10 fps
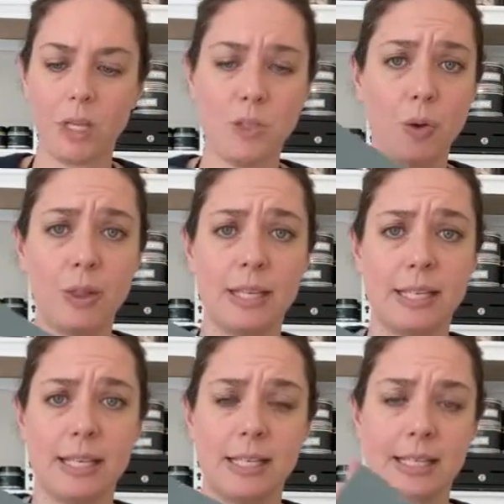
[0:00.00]
So
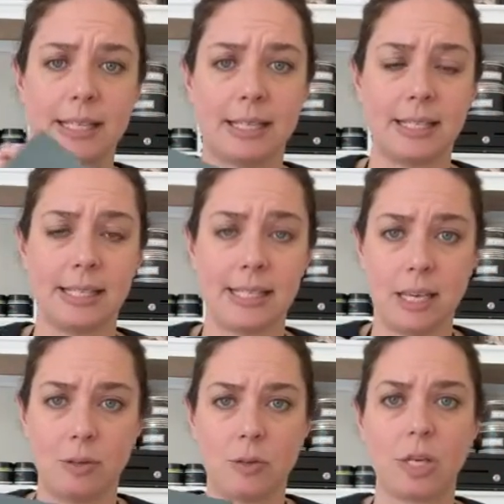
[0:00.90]
this is
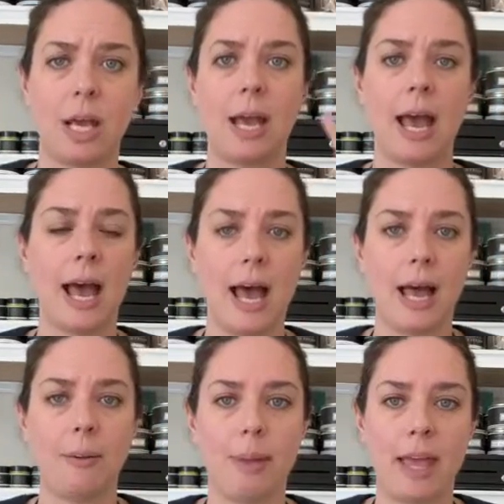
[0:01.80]
sealed
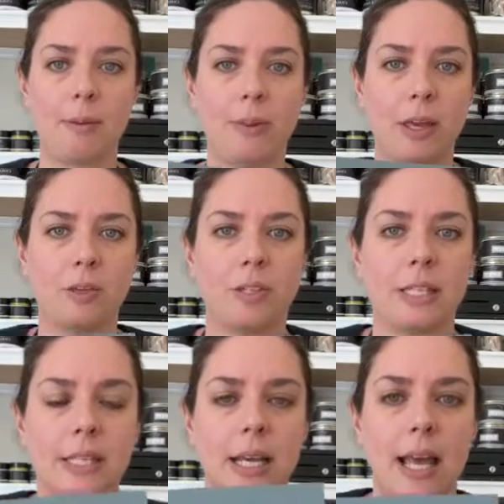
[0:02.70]
and can be
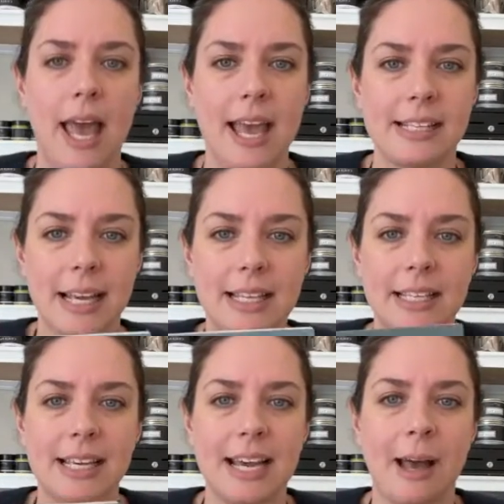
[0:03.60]
used as
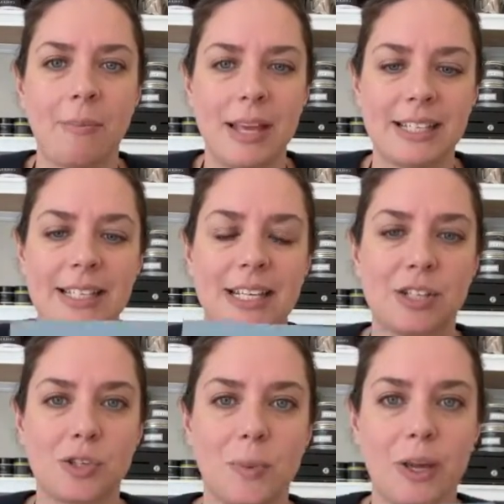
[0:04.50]
is. As I said,
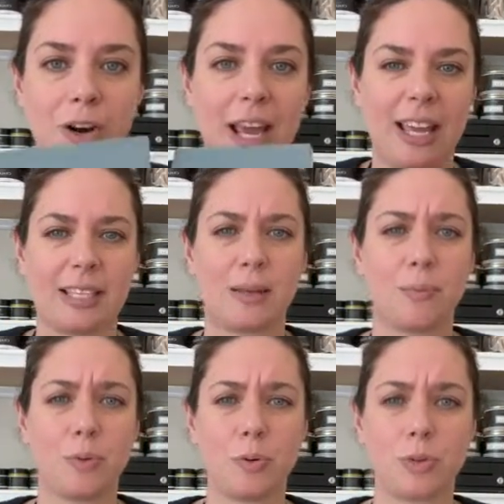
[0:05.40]
it's Stormy Creek. It's a
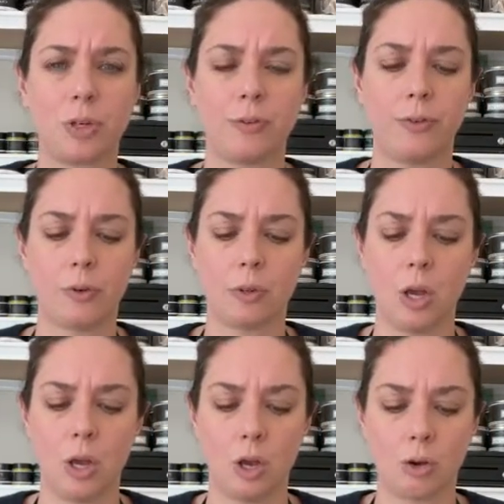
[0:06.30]
beautiful
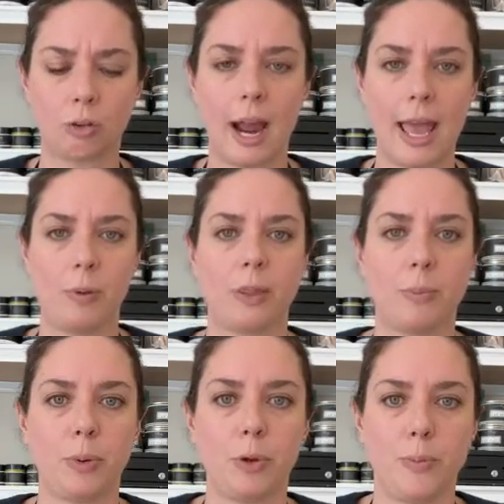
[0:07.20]
grey with
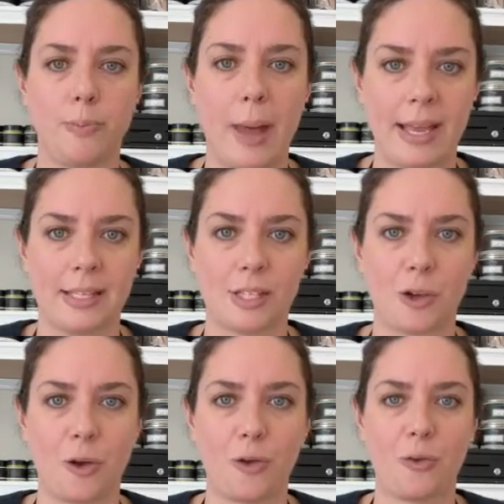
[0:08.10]
a blue base.
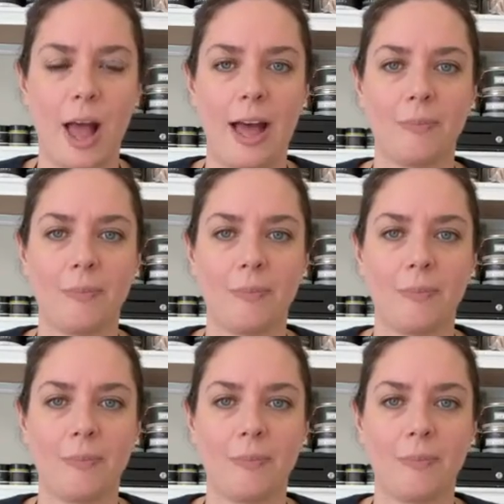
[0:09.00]
So